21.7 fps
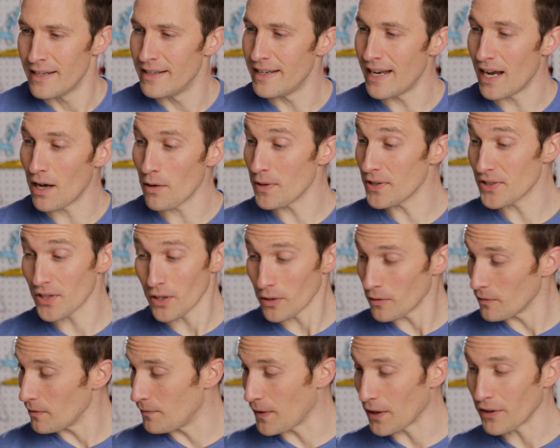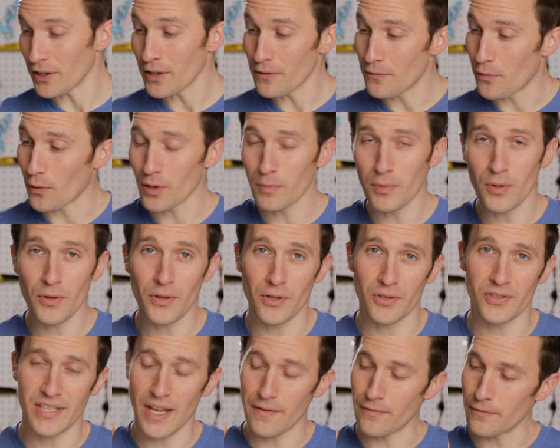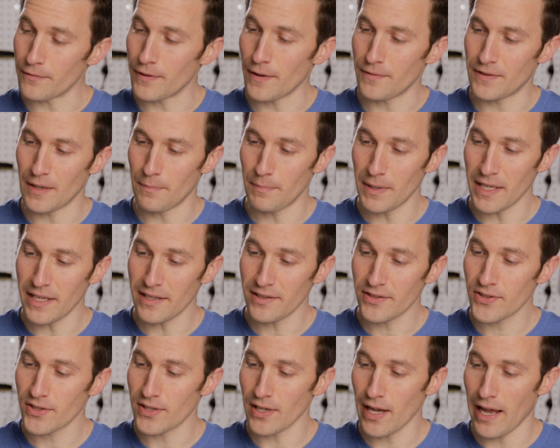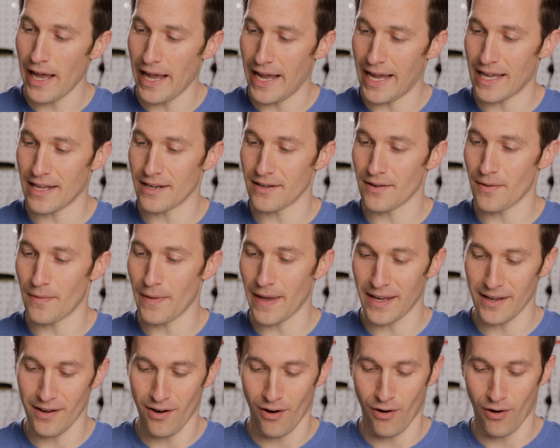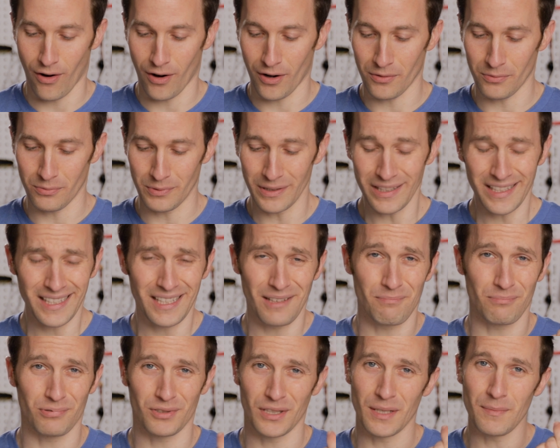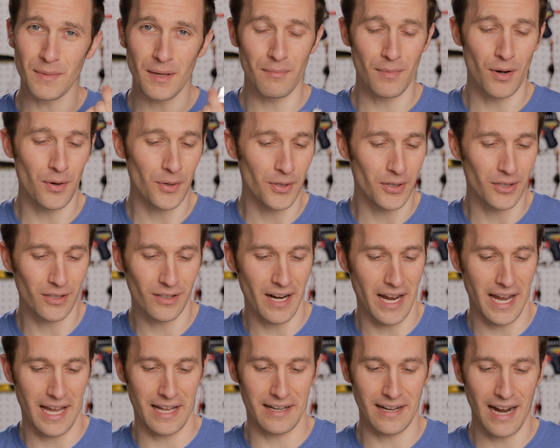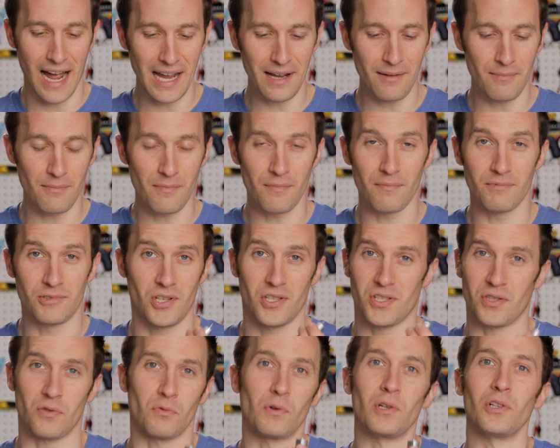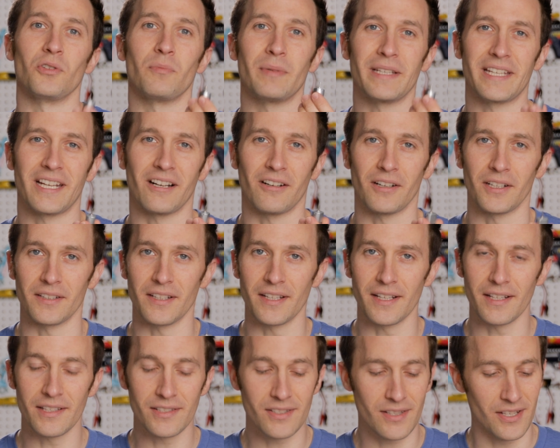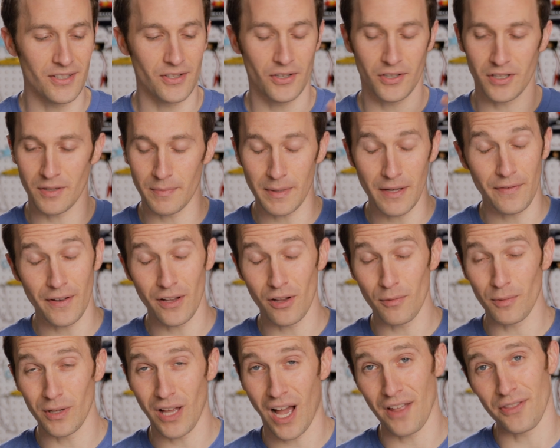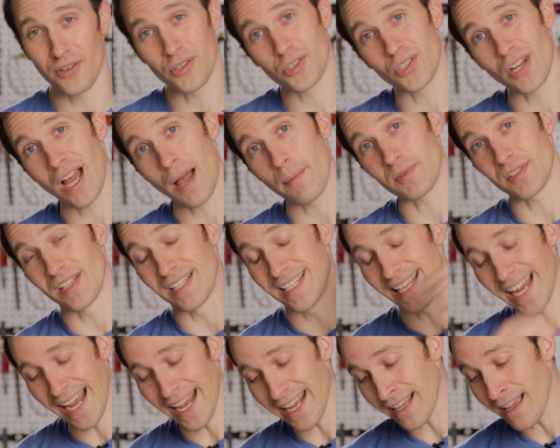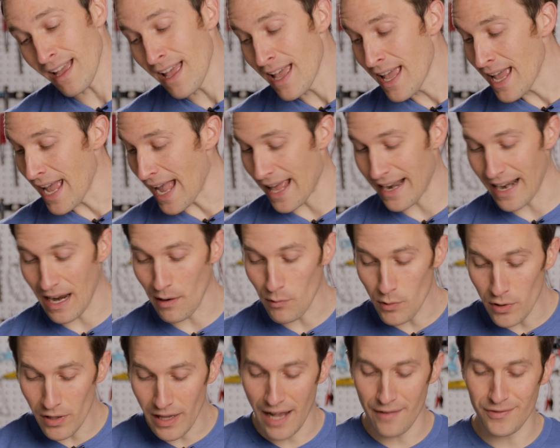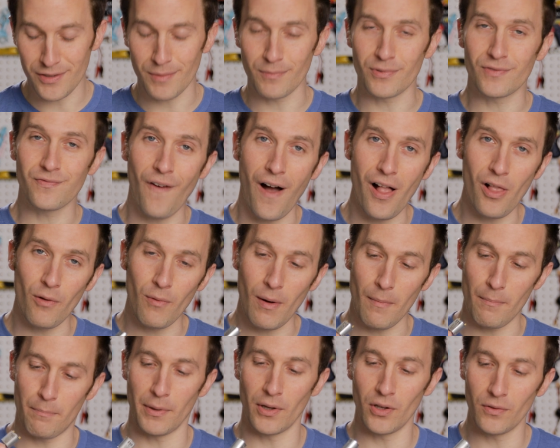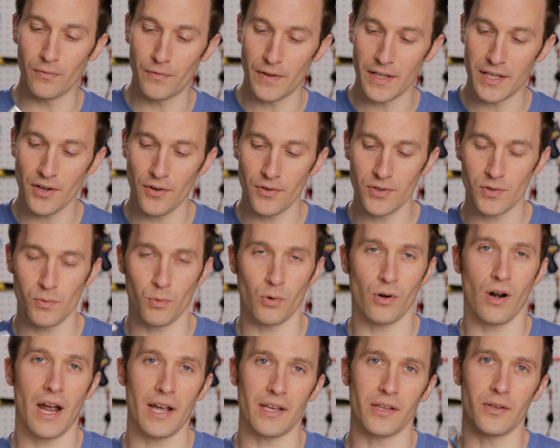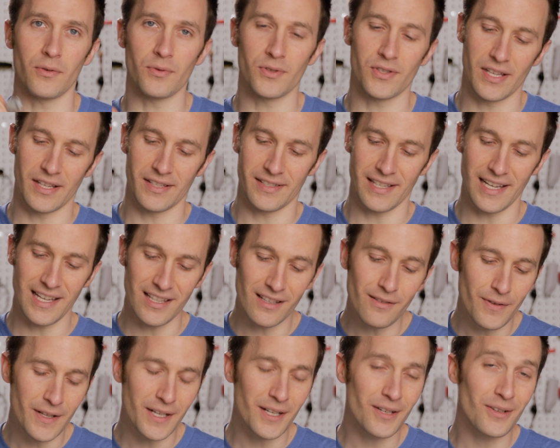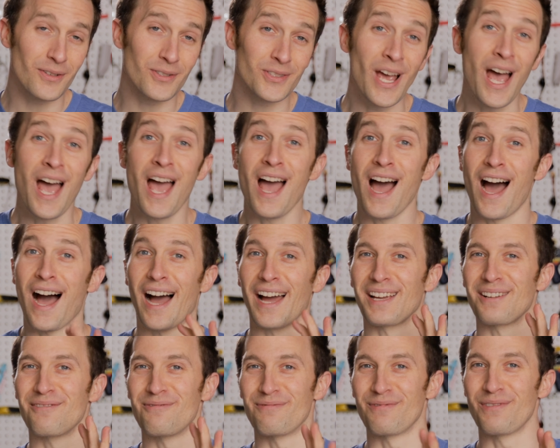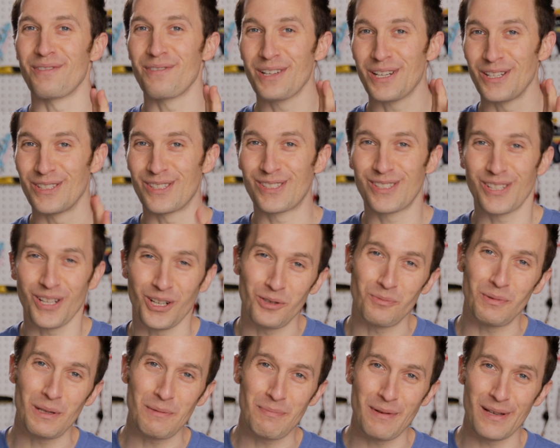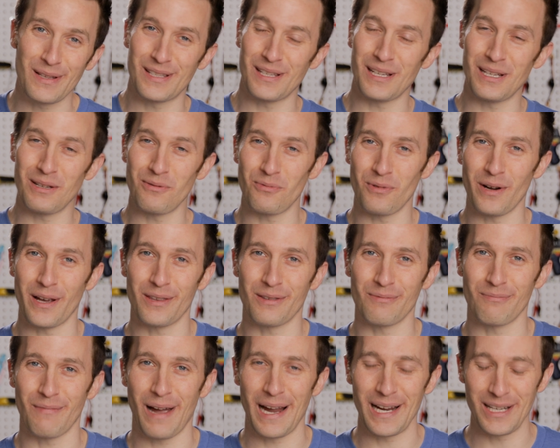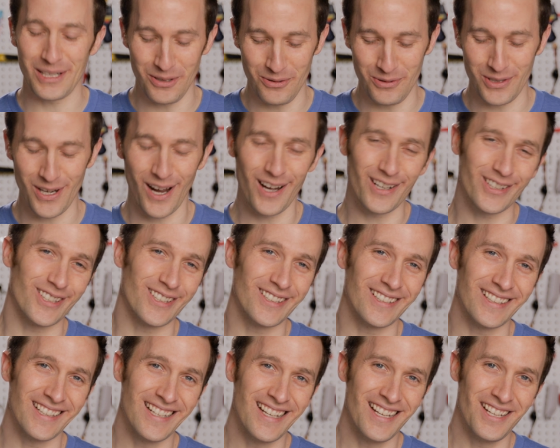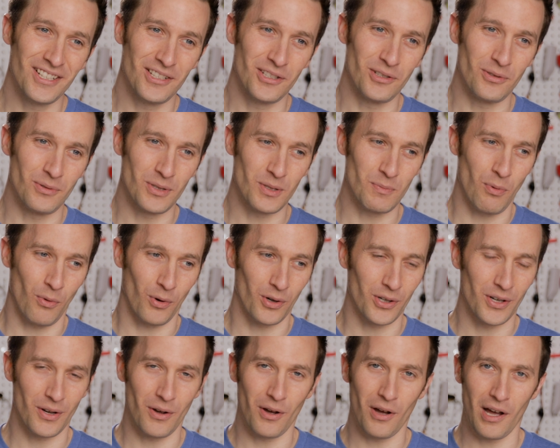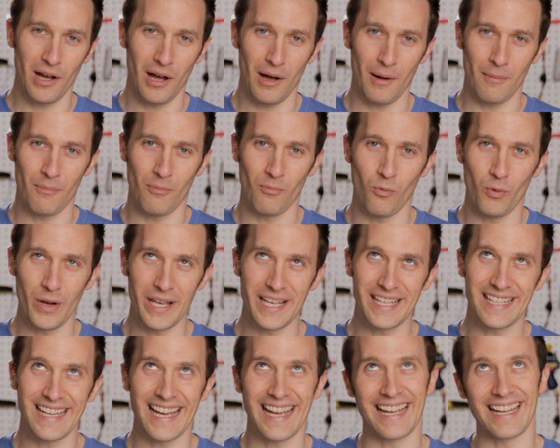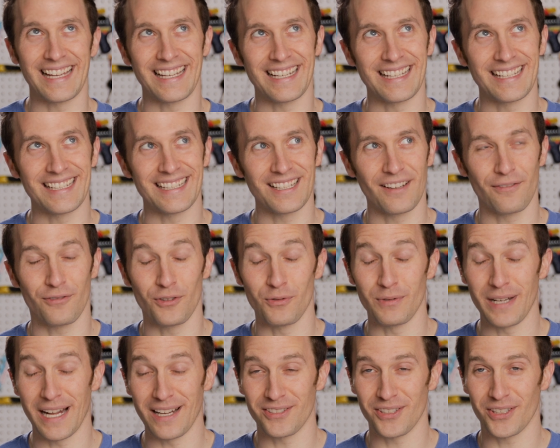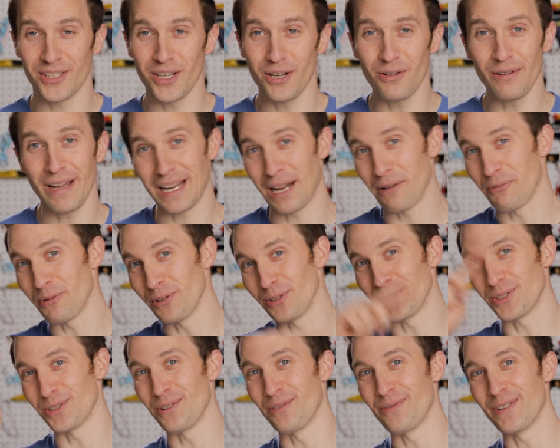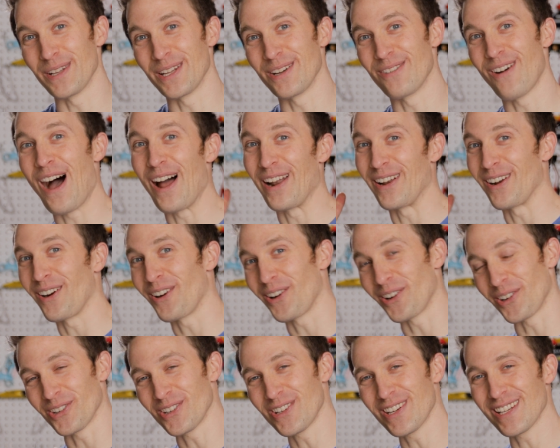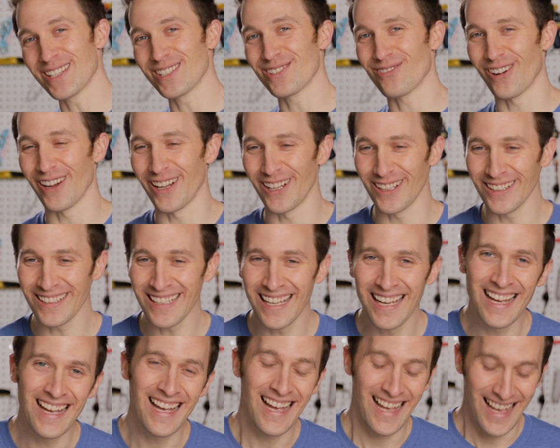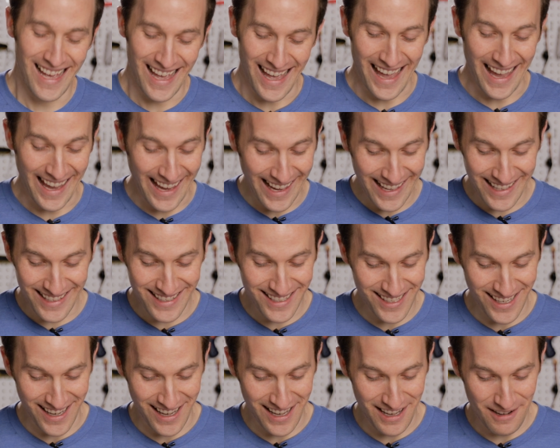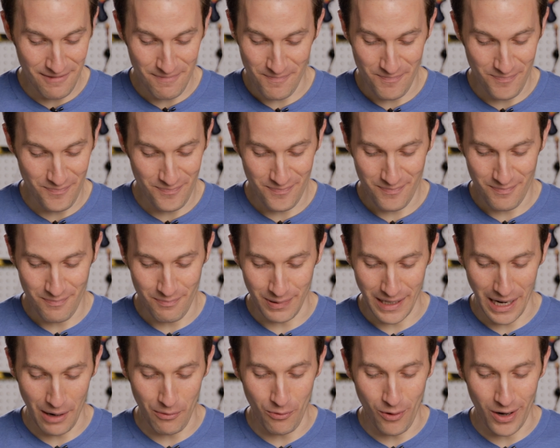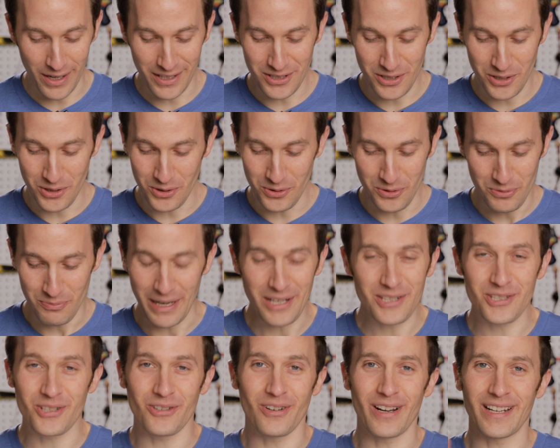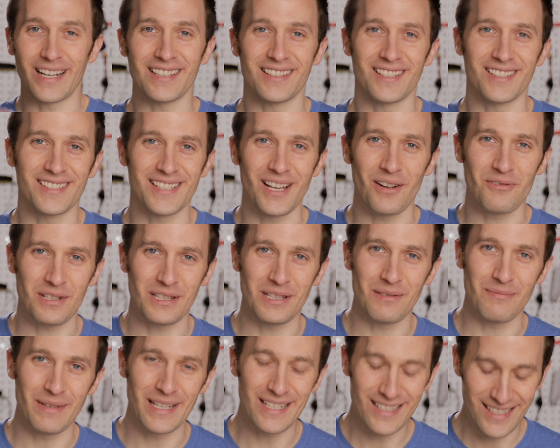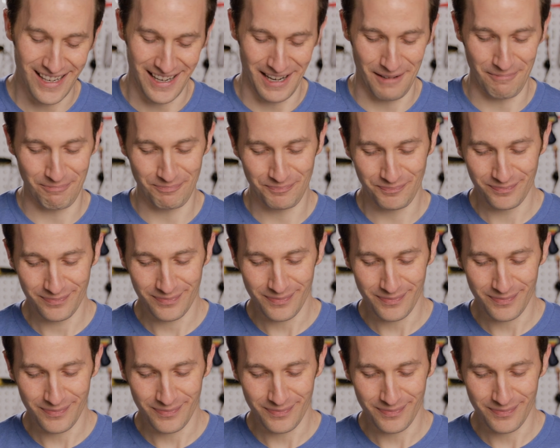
Now, these are very affordable. They're 750 a piece, and they are really a premium motor, and I am just thrilled to be carrying these. These are gonna be available on the shop today, and I will have some follow-up build videos where I use these in the videos. I am considerably busy with my new daughter, who was born a, a week and a few days ago, and I will do a video on her as well. And, uh, but I wanted to make sure I got this out in the meantime.